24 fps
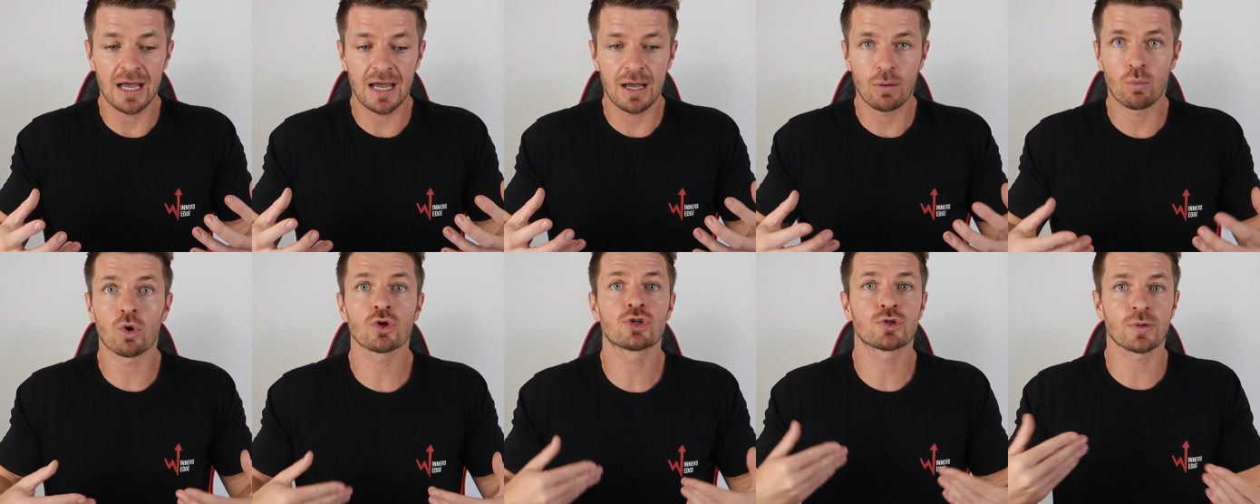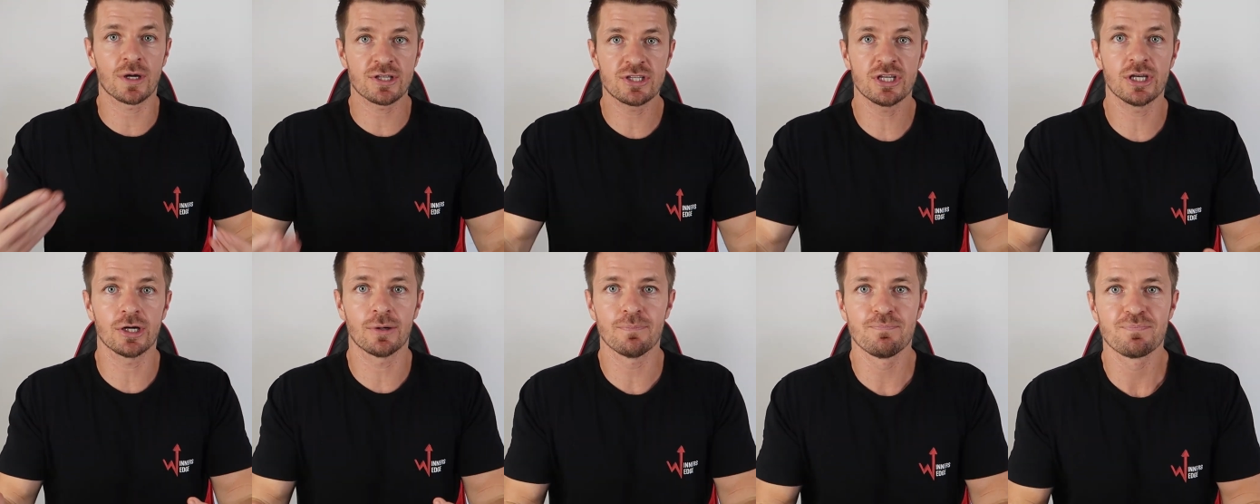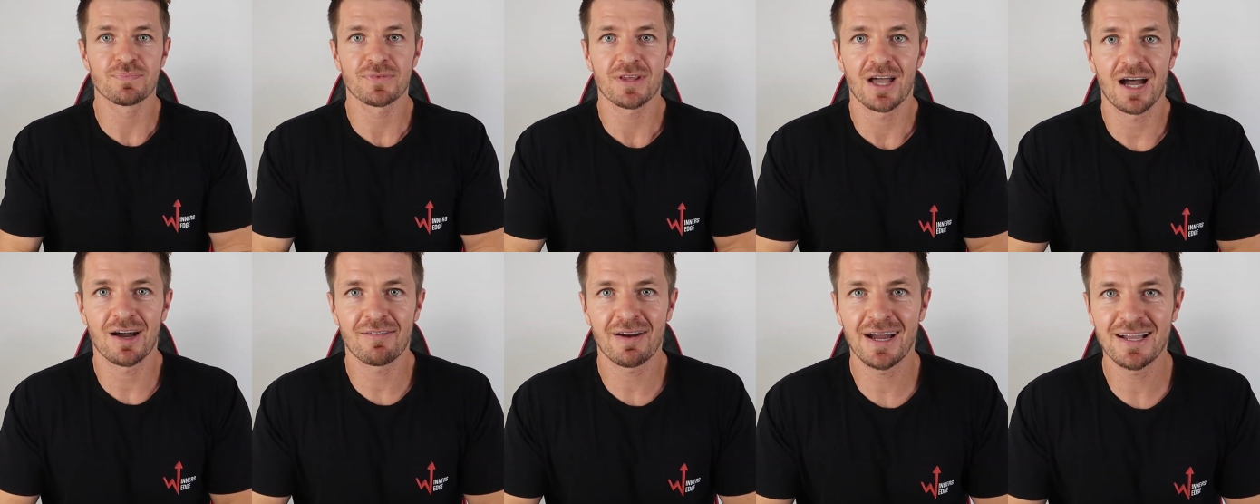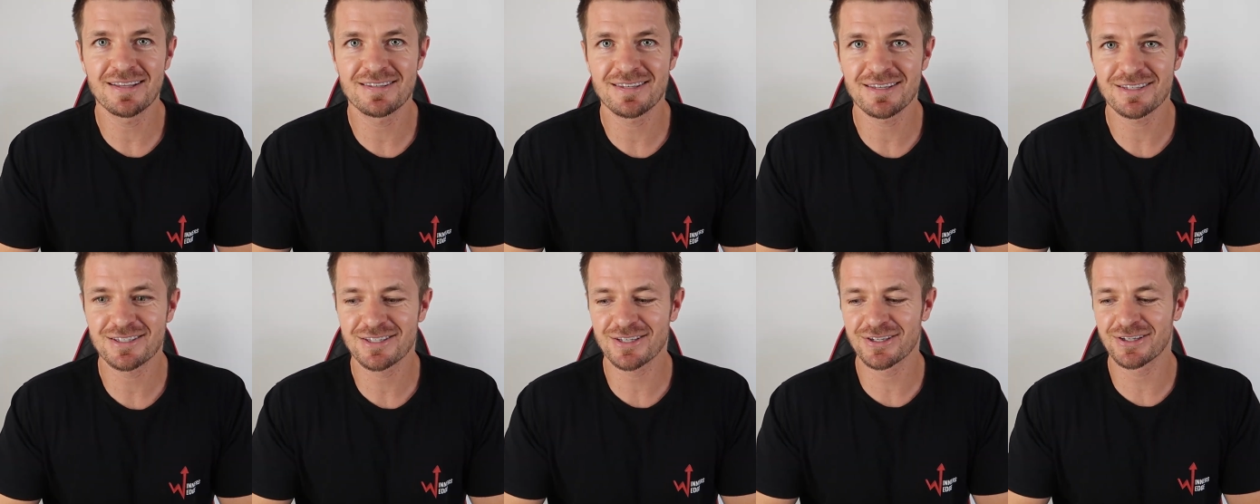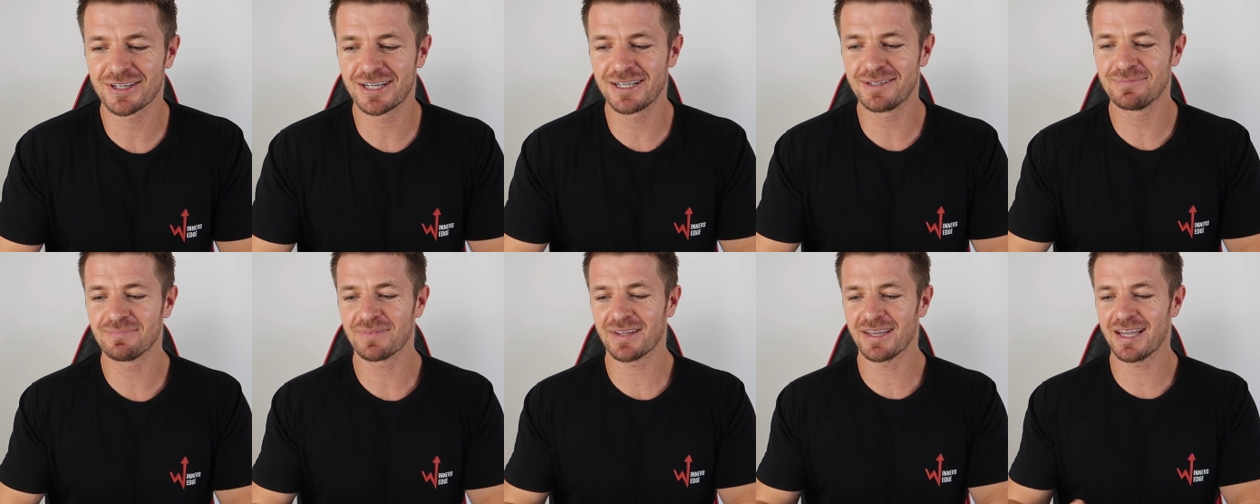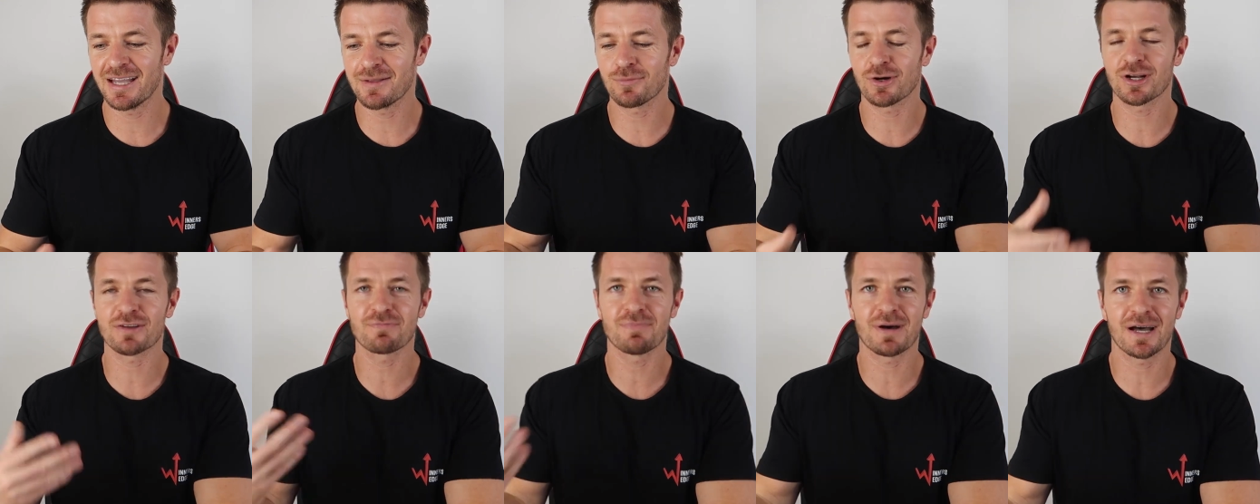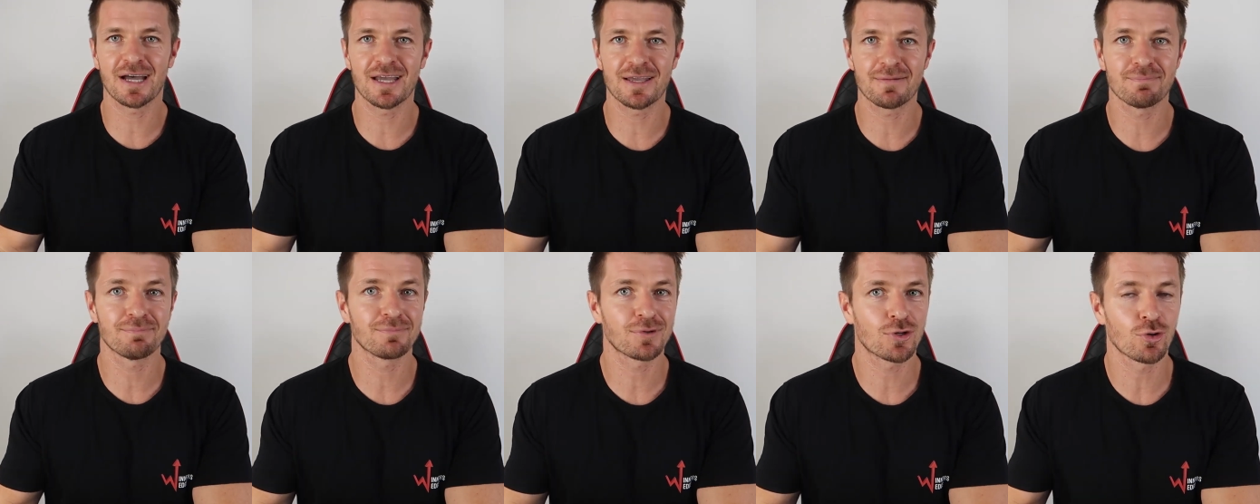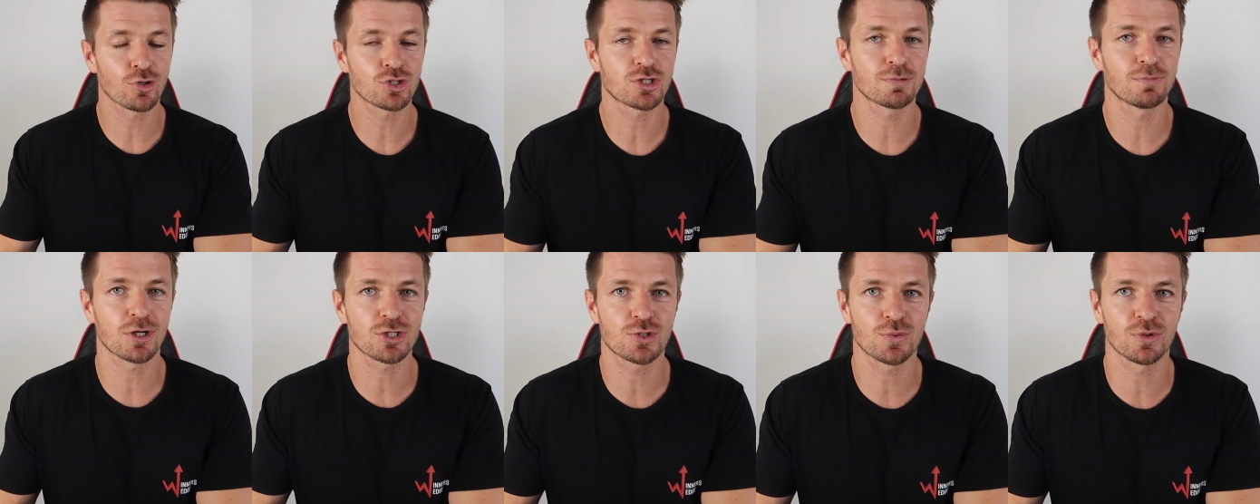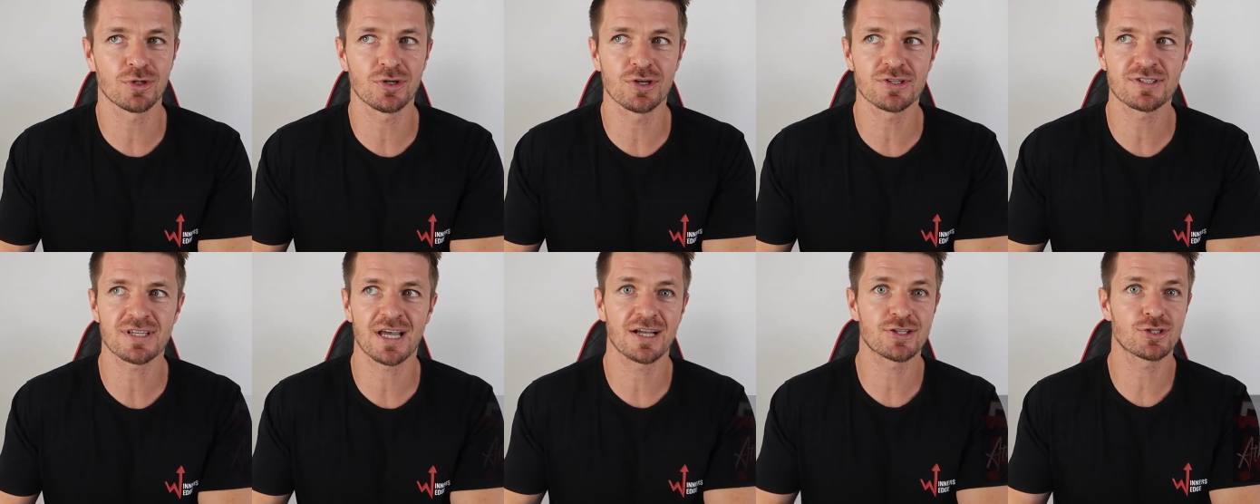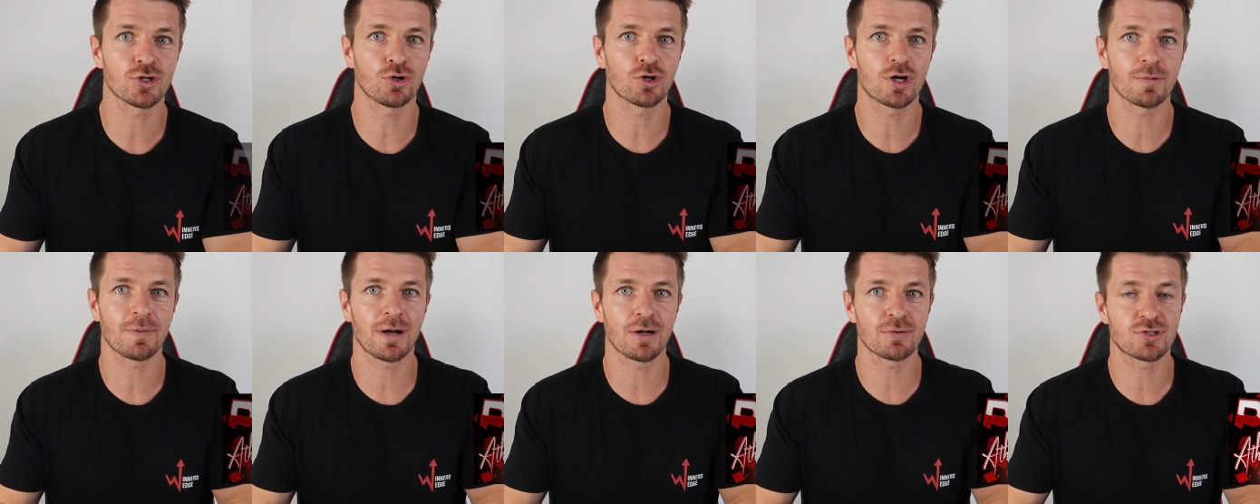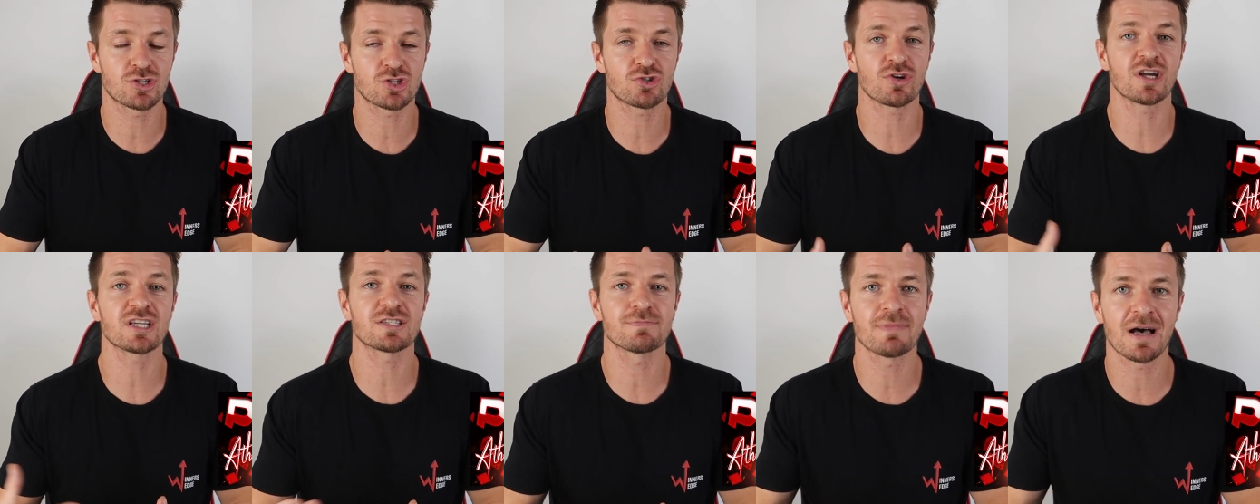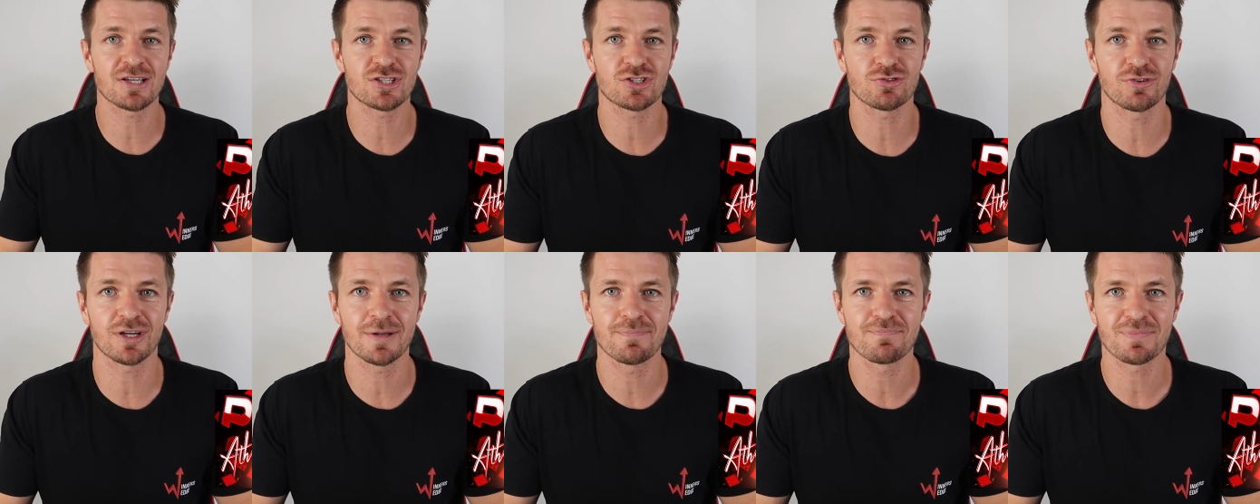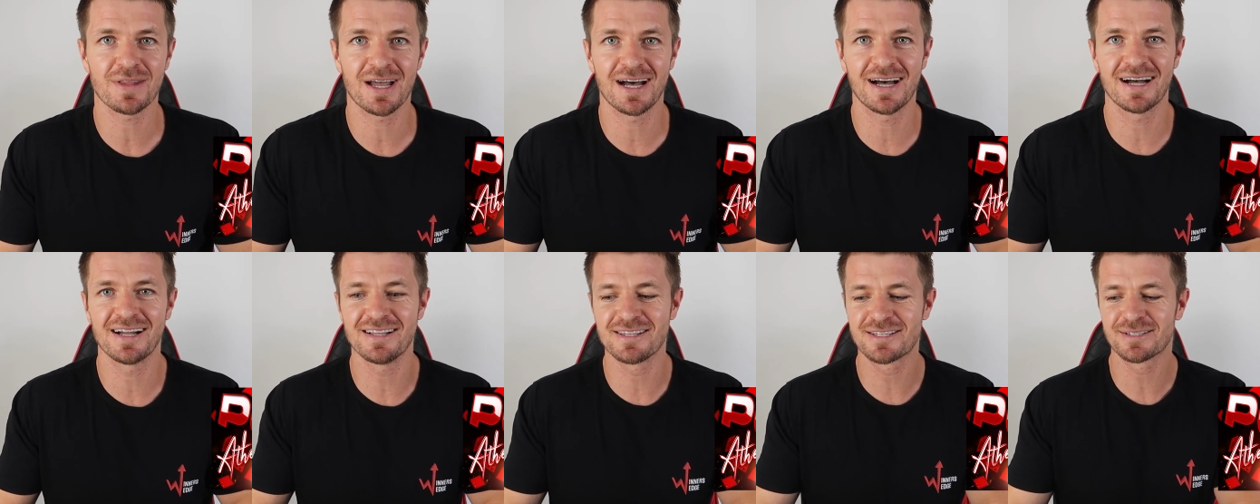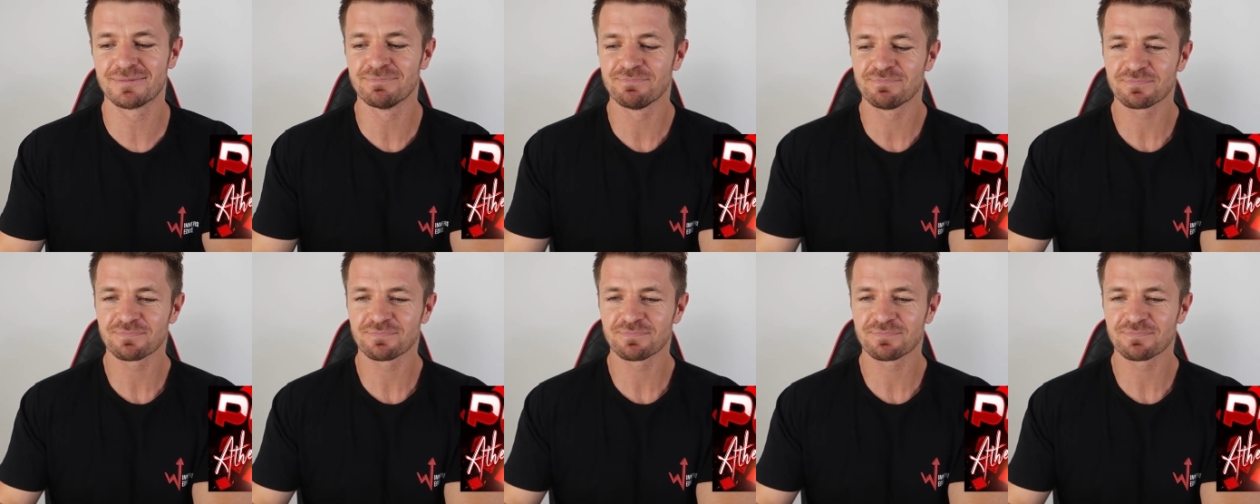What do I do? All right, so um, in one of my coaching modules, I talk about stress mastery. And